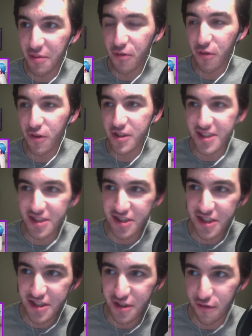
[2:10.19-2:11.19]
before is because
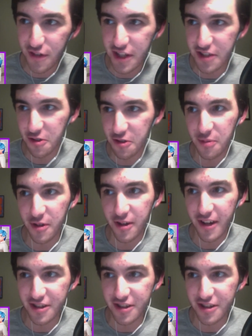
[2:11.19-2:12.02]
she's a VTuber,